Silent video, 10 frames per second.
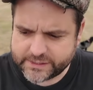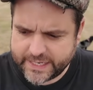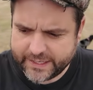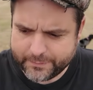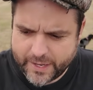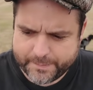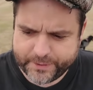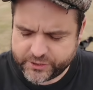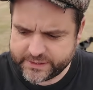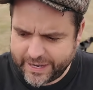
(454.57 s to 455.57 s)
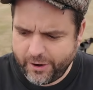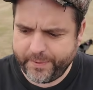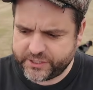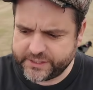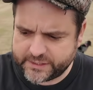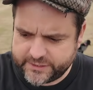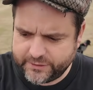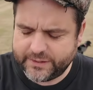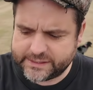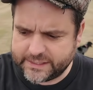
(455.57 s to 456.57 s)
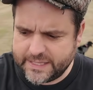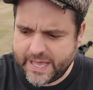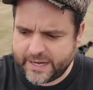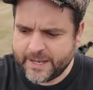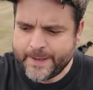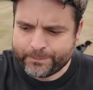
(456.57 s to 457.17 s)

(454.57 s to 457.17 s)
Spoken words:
saying our ambitions are to do this and that,